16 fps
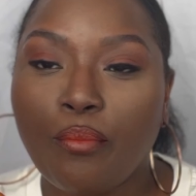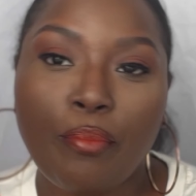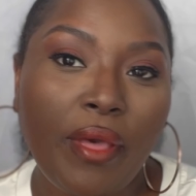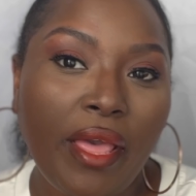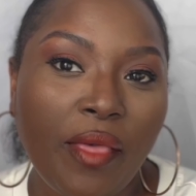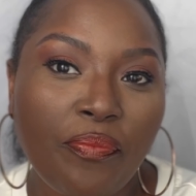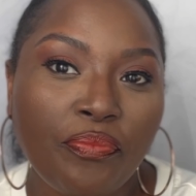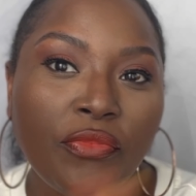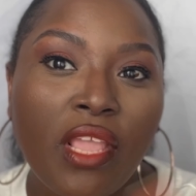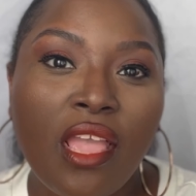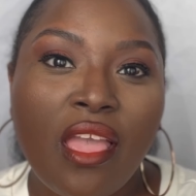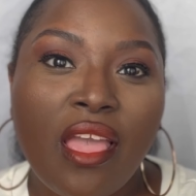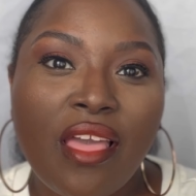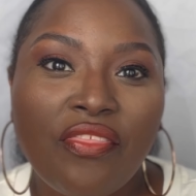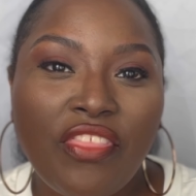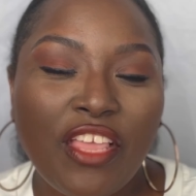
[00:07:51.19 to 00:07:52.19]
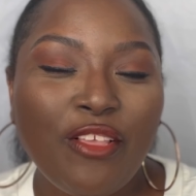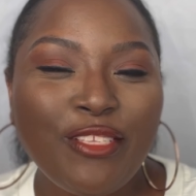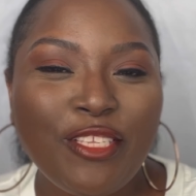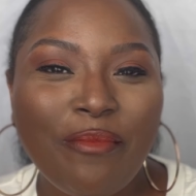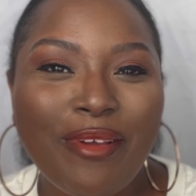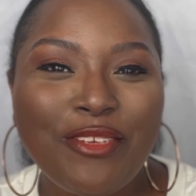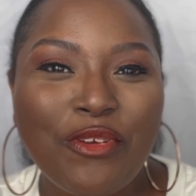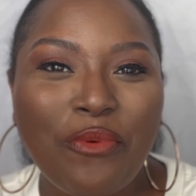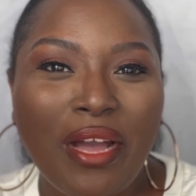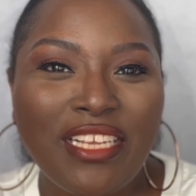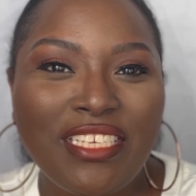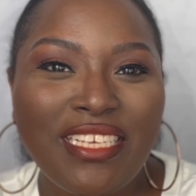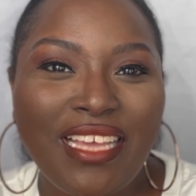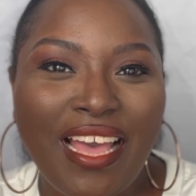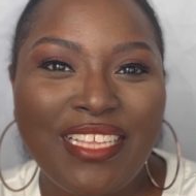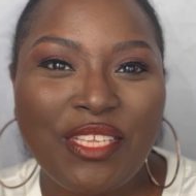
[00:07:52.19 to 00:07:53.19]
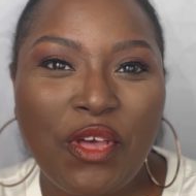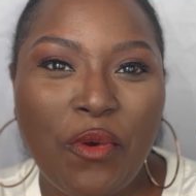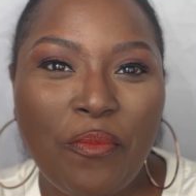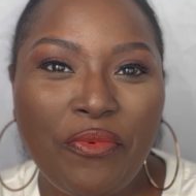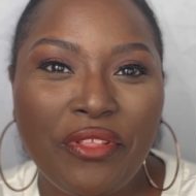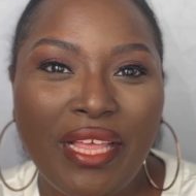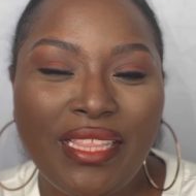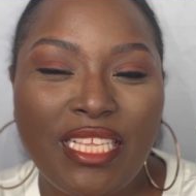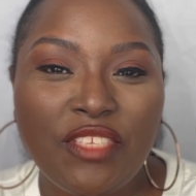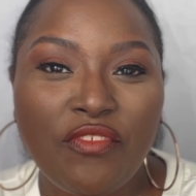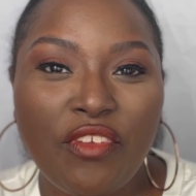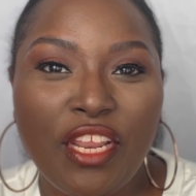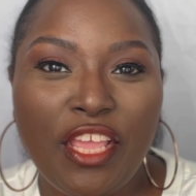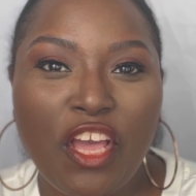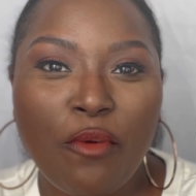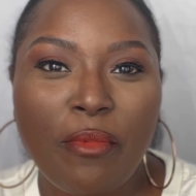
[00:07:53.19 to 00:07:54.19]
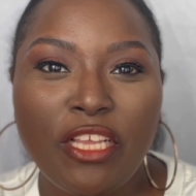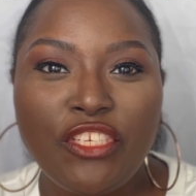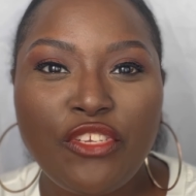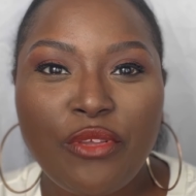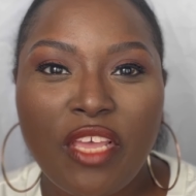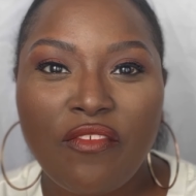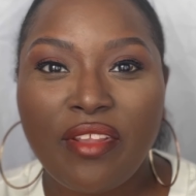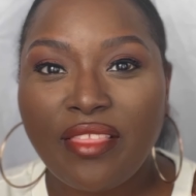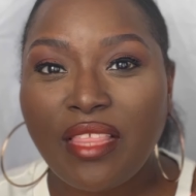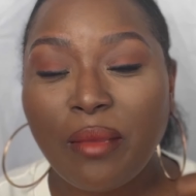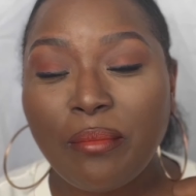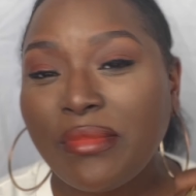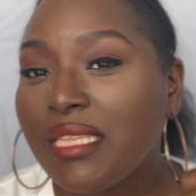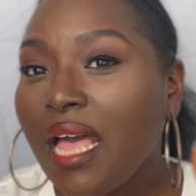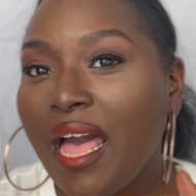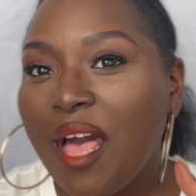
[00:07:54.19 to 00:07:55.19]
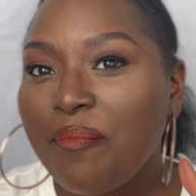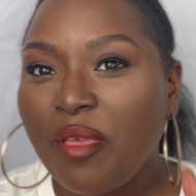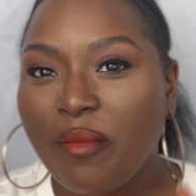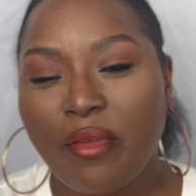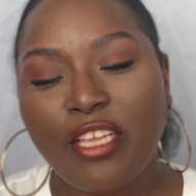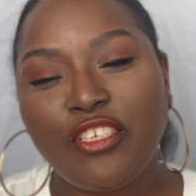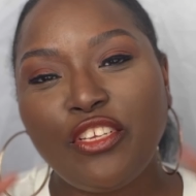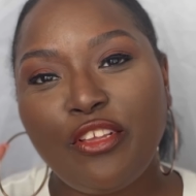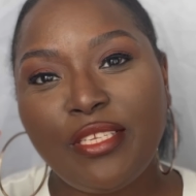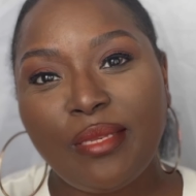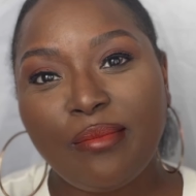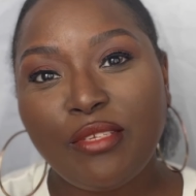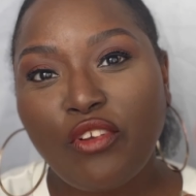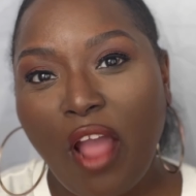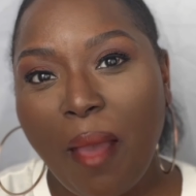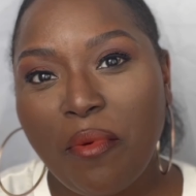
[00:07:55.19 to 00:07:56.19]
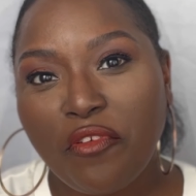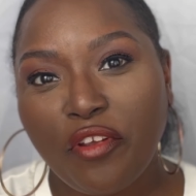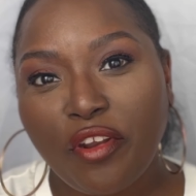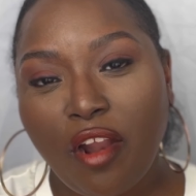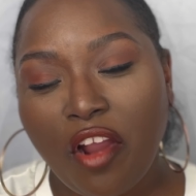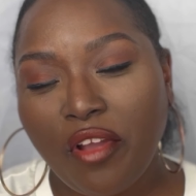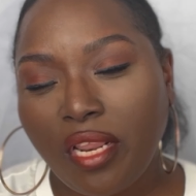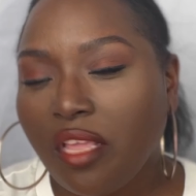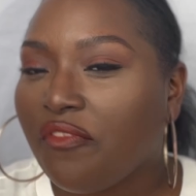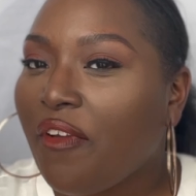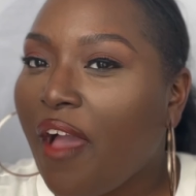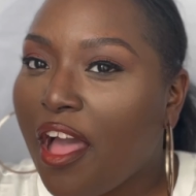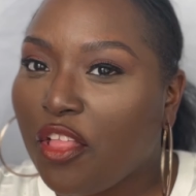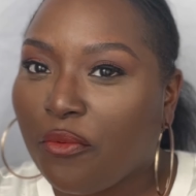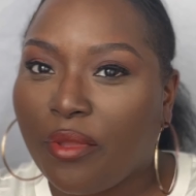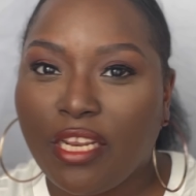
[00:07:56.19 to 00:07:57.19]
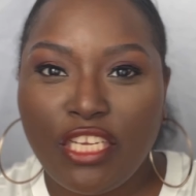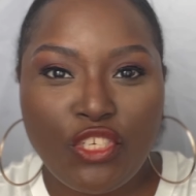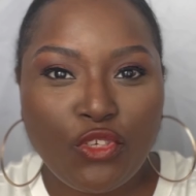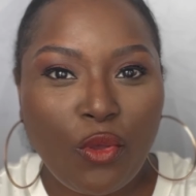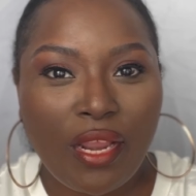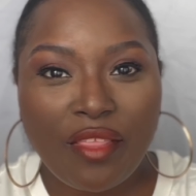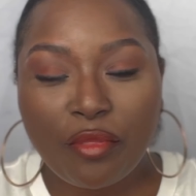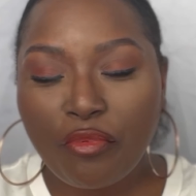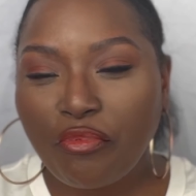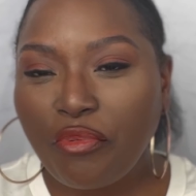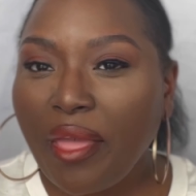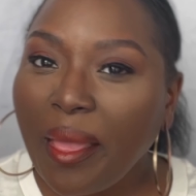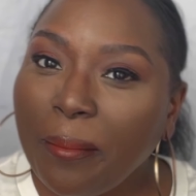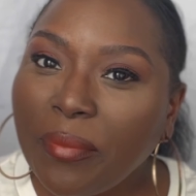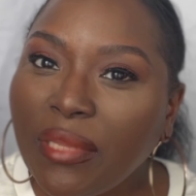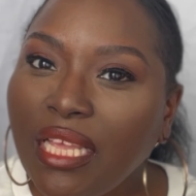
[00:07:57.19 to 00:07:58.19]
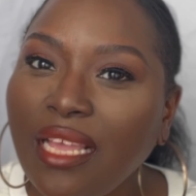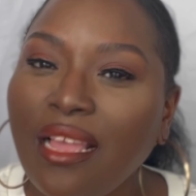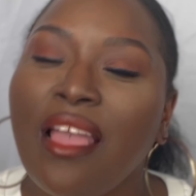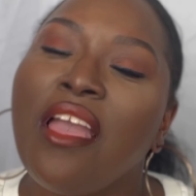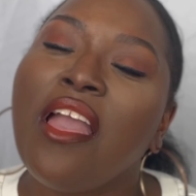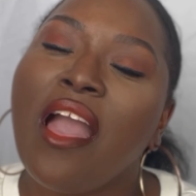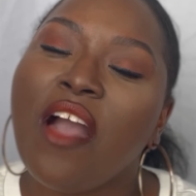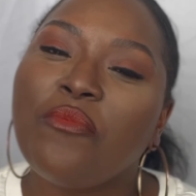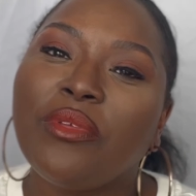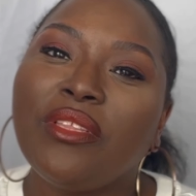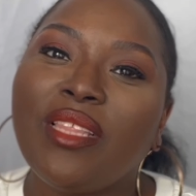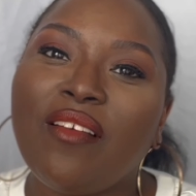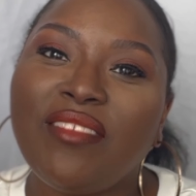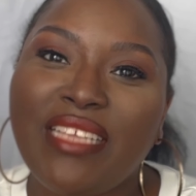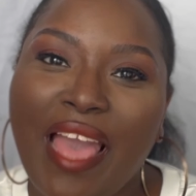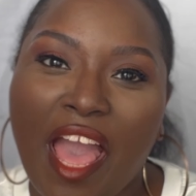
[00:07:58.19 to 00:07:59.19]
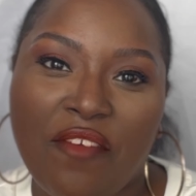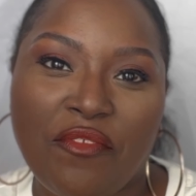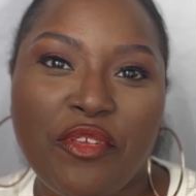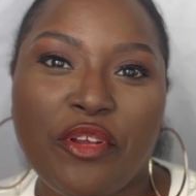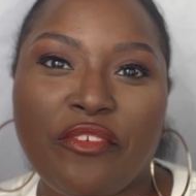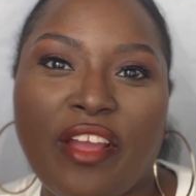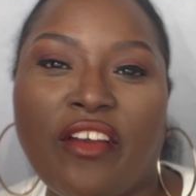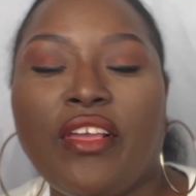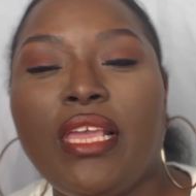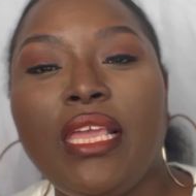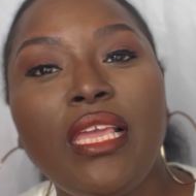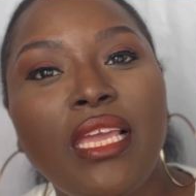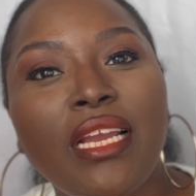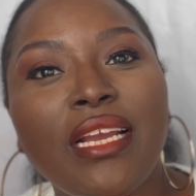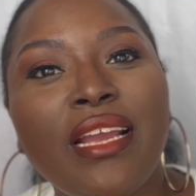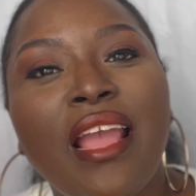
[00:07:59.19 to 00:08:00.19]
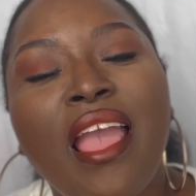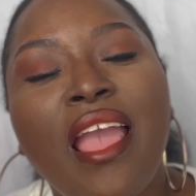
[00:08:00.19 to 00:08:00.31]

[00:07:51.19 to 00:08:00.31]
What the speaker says: But thank you so much for watching, guys. I hope you like this video. Make sure you give it a thumbs up and make sure you subscribe if you're not already following and joining the family. We'd love to have you around here.